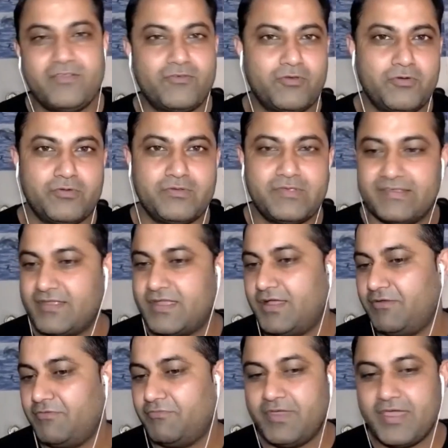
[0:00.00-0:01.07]
So just
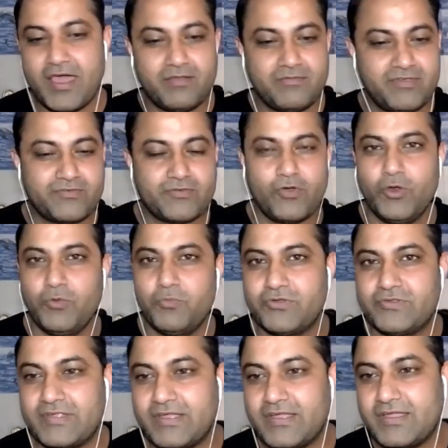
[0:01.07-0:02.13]
we are just
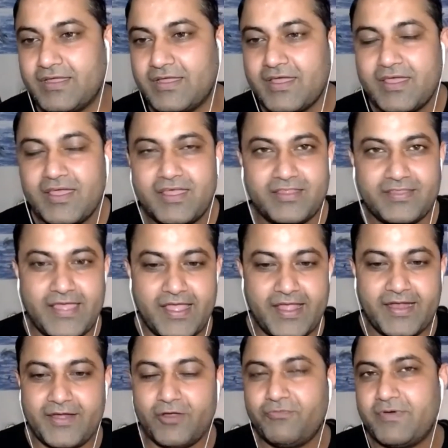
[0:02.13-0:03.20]
almost in the
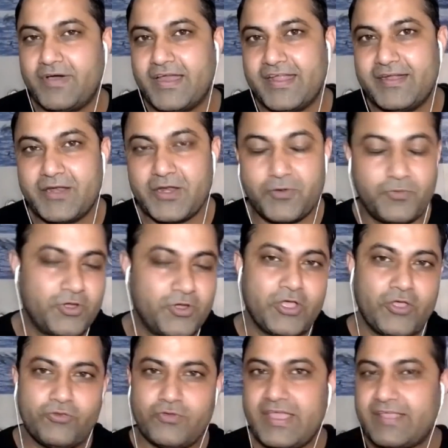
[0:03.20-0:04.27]
end of our interview.
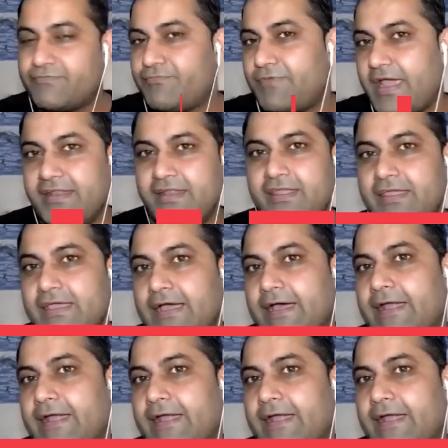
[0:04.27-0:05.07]
So yes, finally,